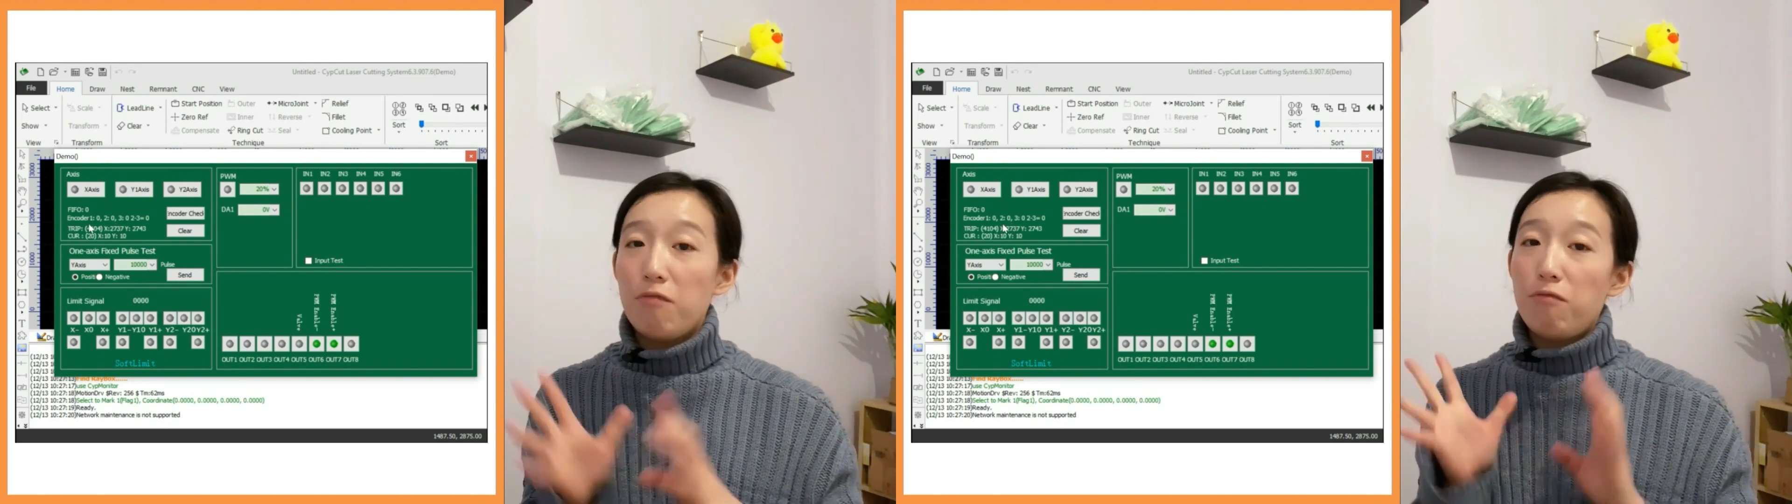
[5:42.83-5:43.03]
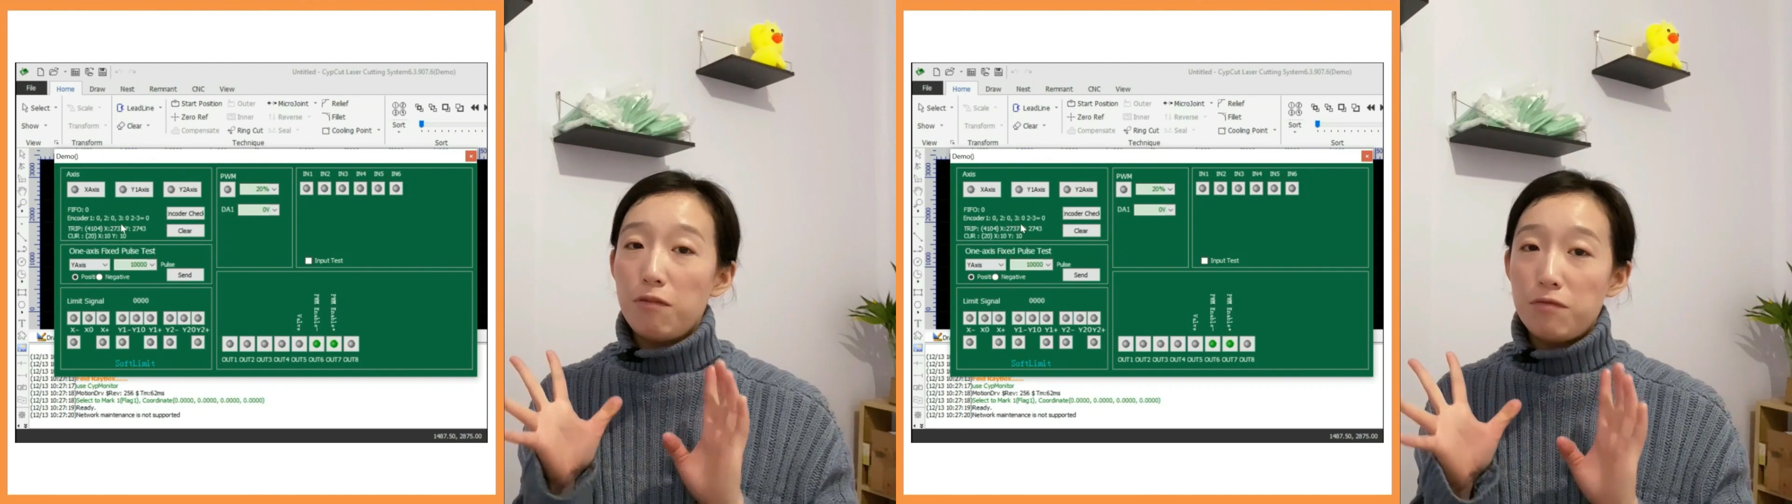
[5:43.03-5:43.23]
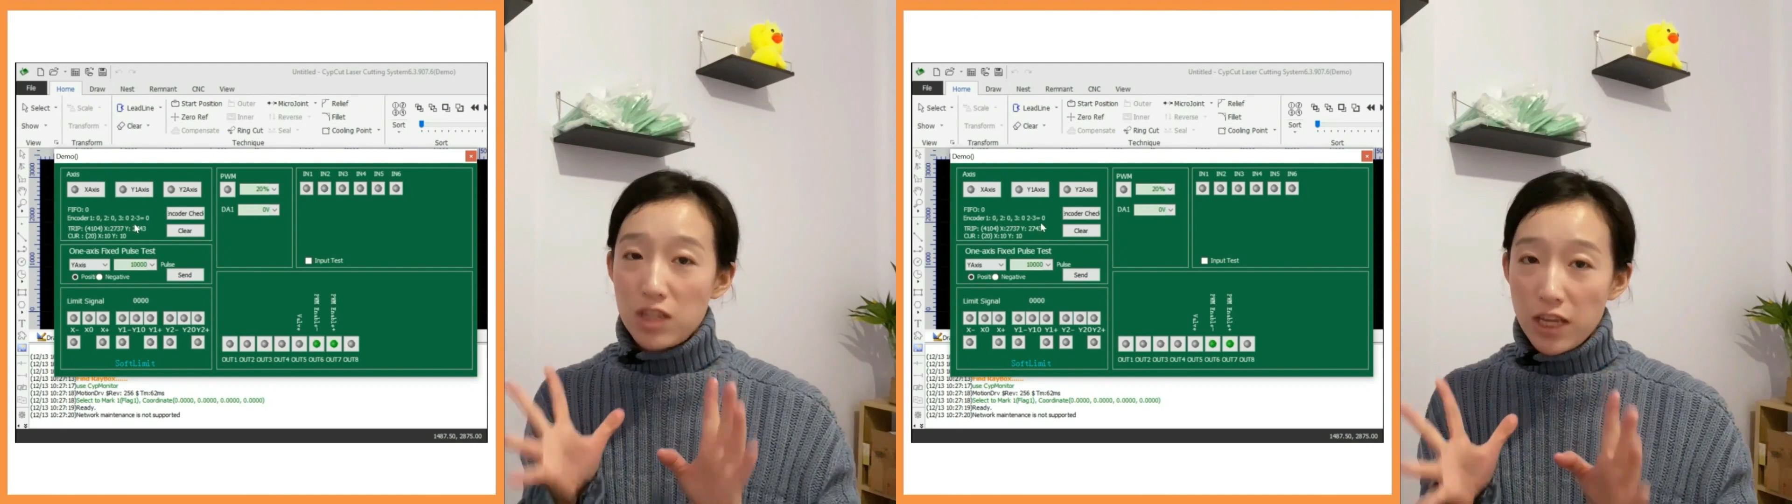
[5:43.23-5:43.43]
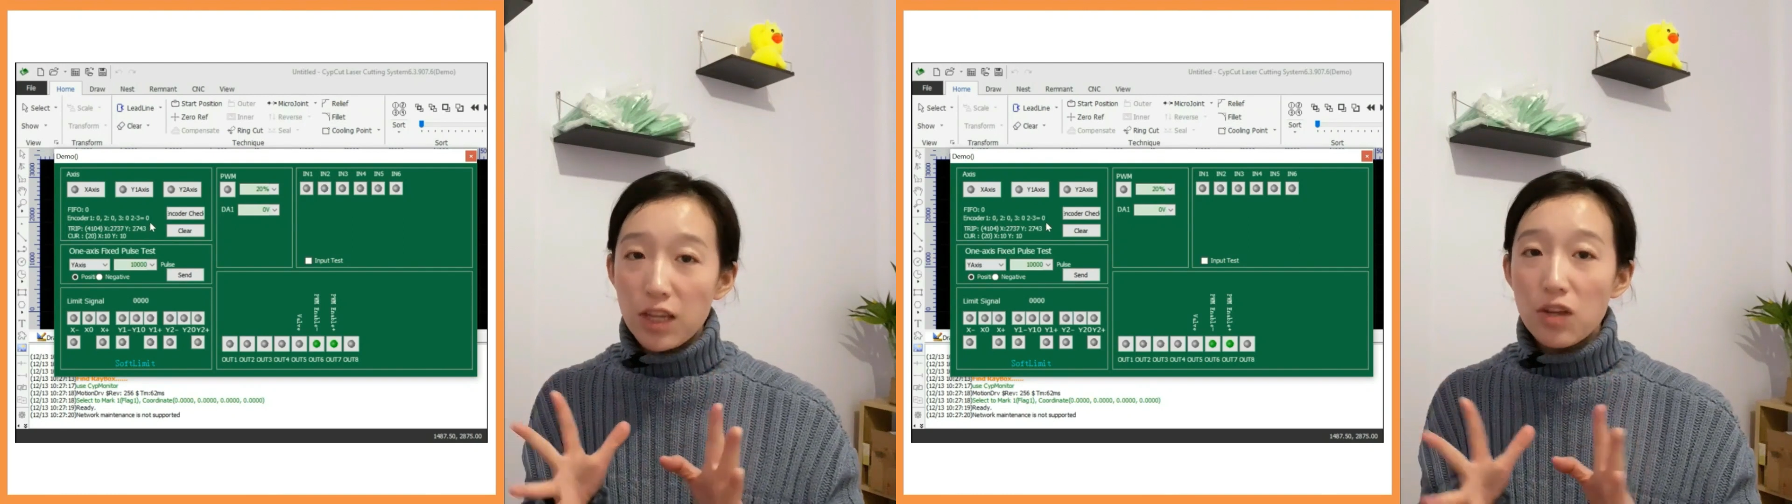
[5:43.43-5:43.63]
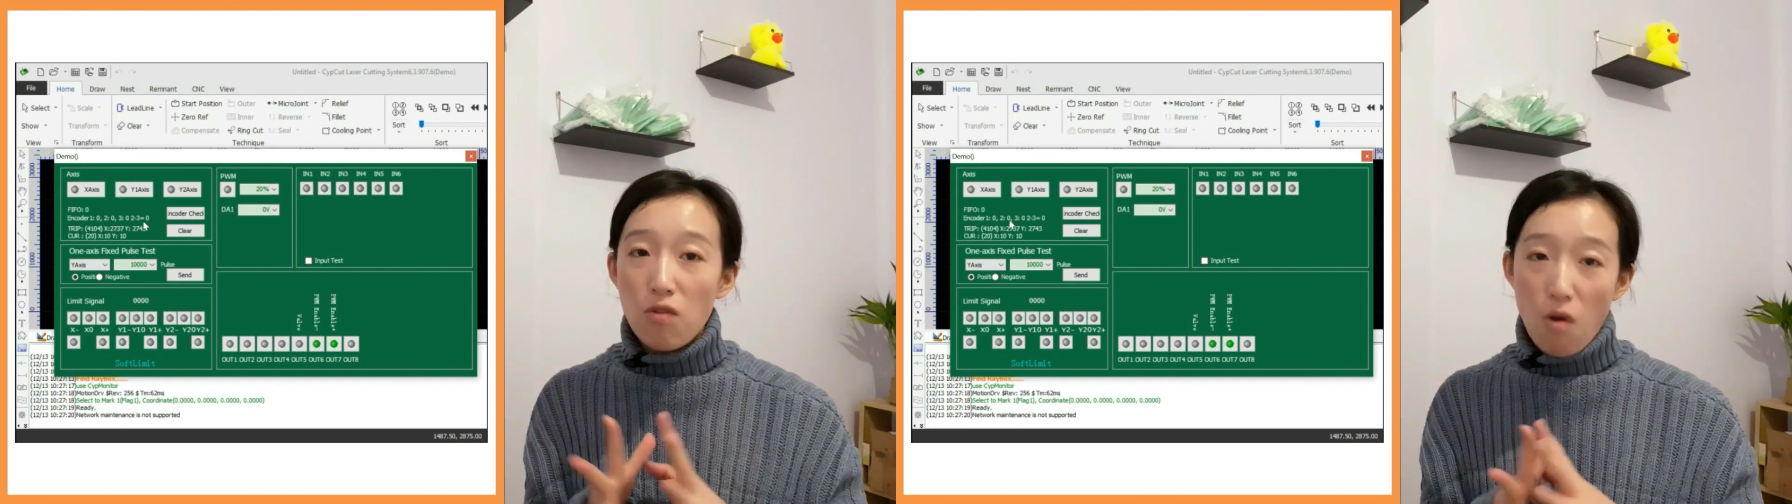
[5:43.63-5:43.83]

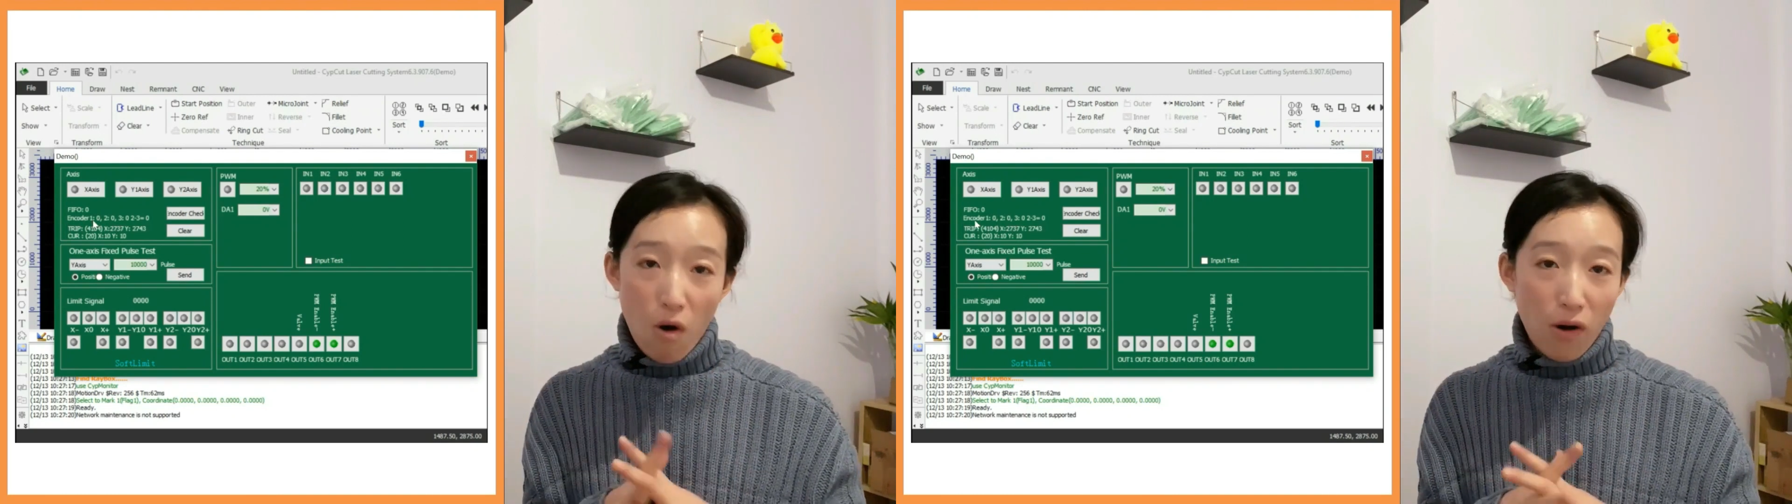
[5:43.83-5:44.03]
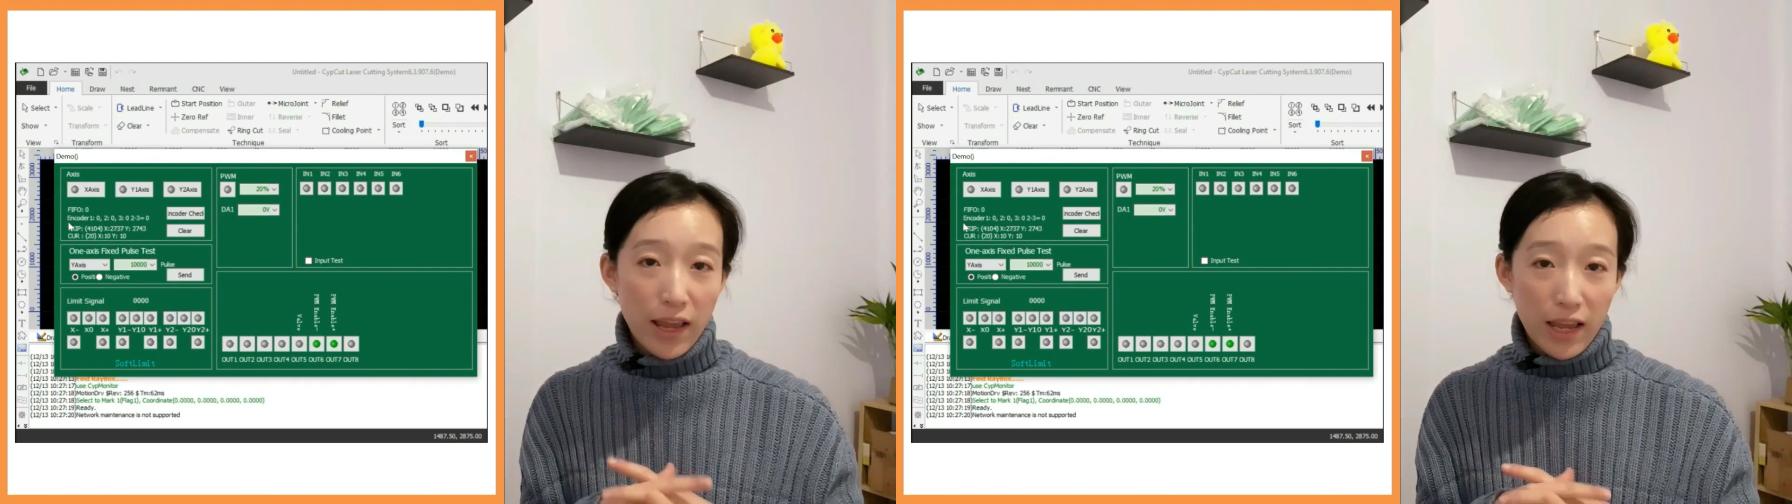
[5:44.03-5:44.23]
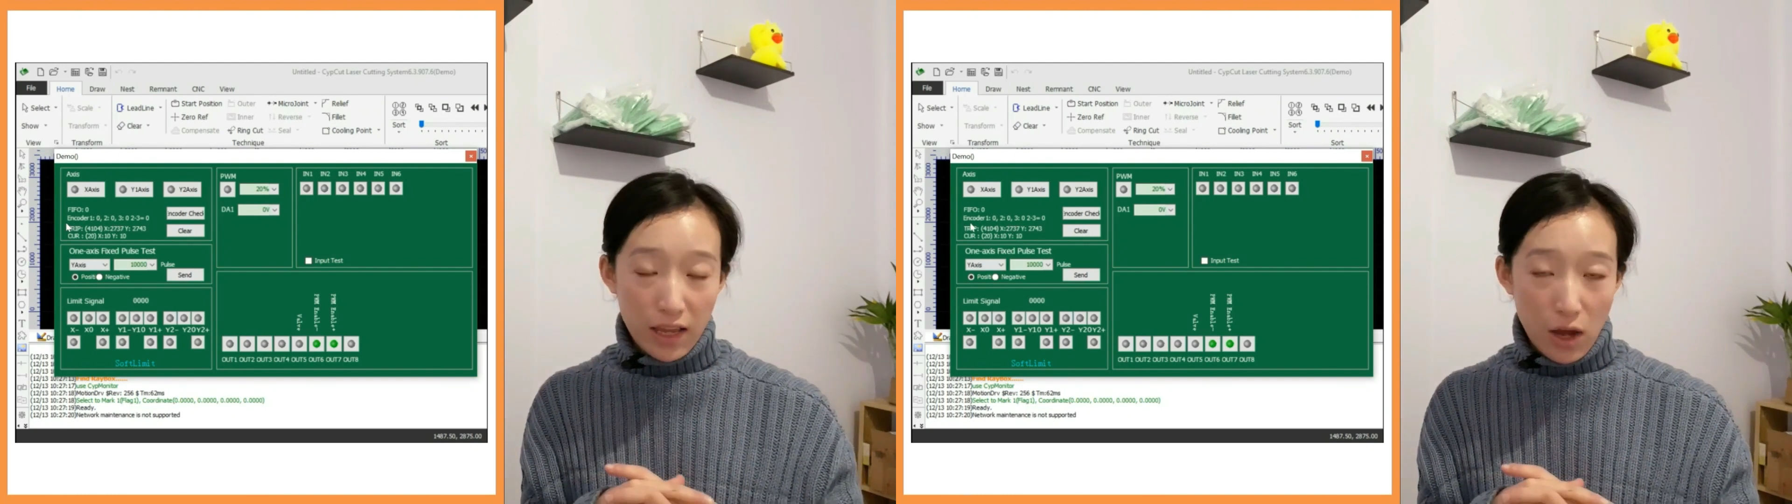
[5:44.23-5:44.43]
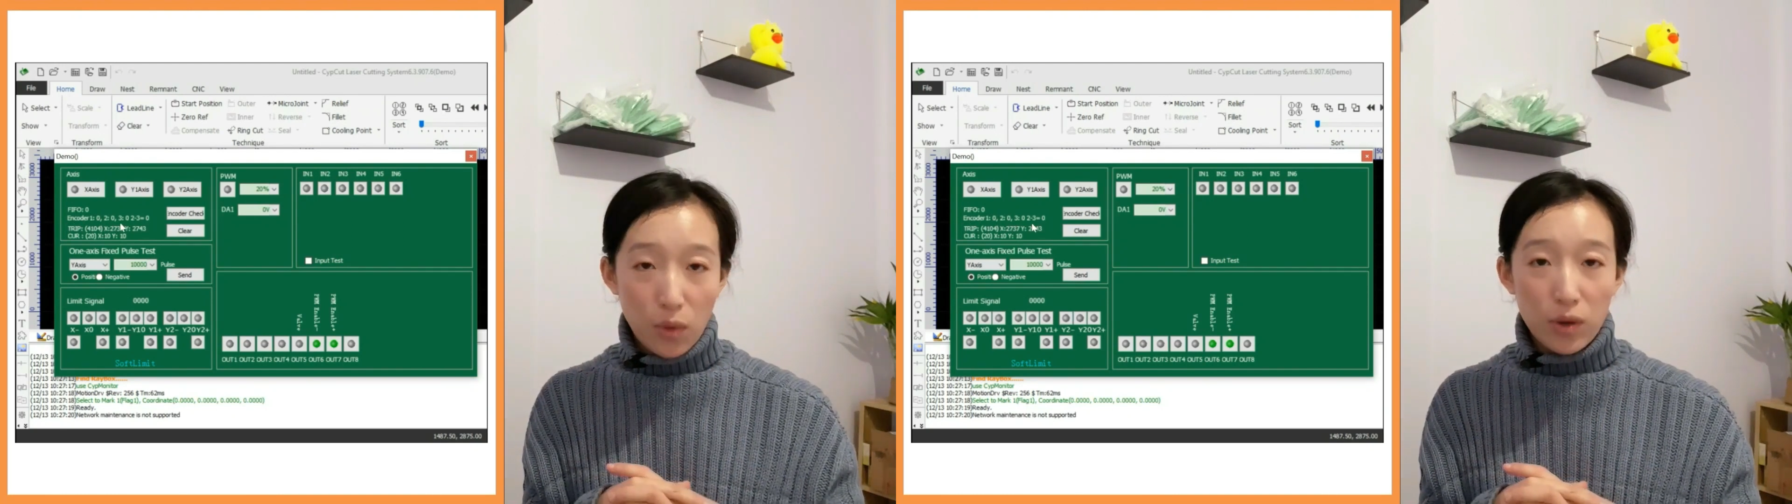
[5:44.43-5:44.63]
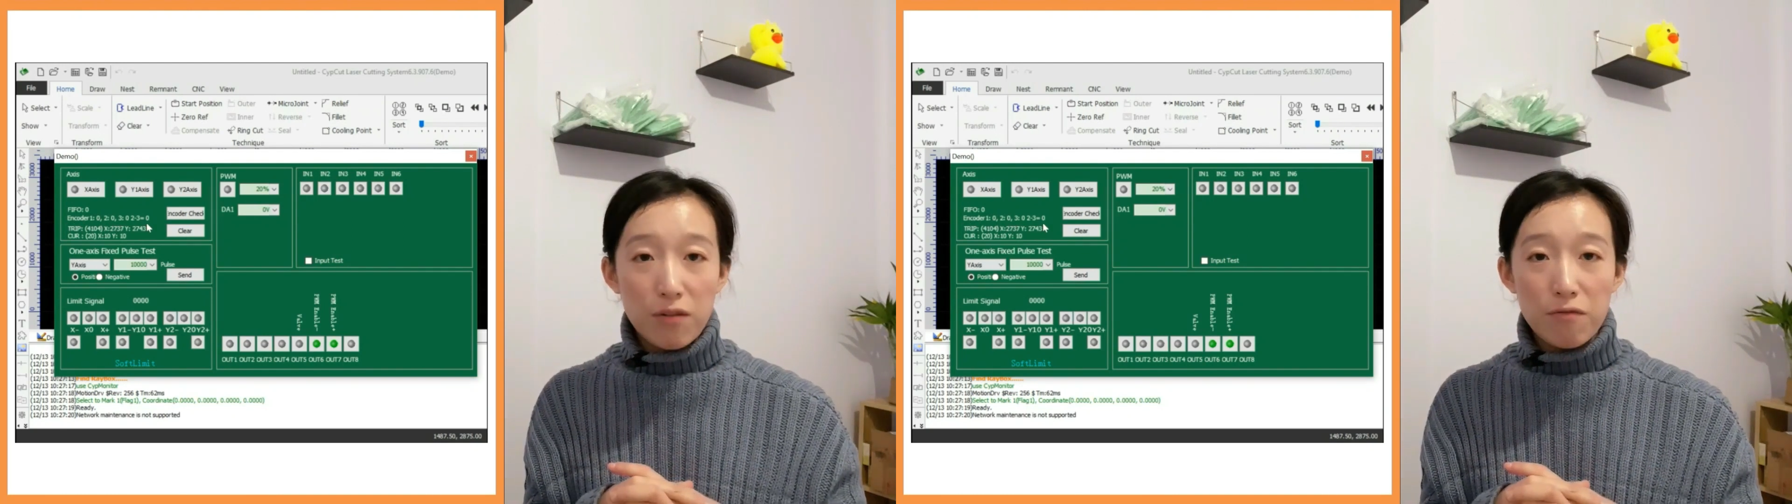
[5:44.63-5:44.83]
15-core encoder